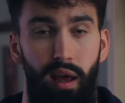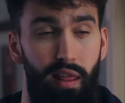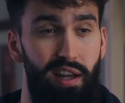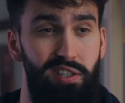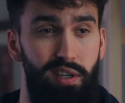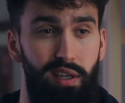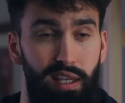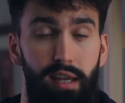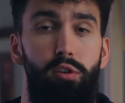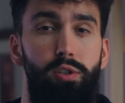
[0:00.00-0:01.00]
And that's
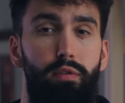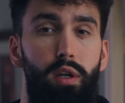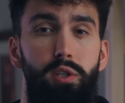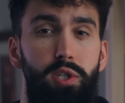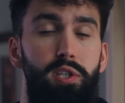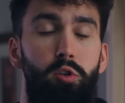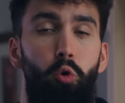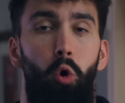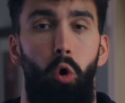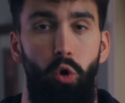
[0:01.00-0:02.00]
years of
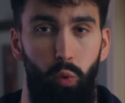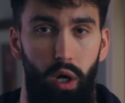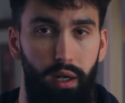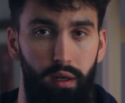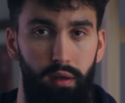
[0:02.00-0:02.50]
consistent hard work.